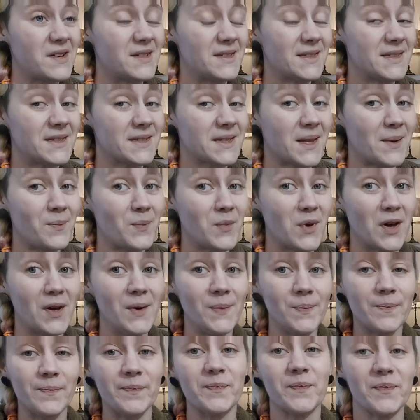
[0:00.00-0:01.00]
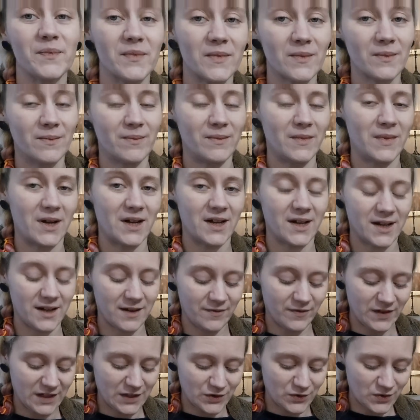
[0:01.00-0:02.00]
December,
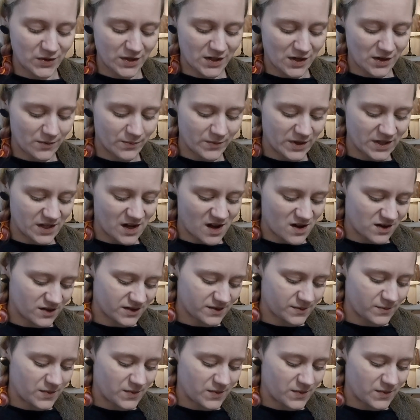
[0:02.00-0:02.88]
my Victory comment asked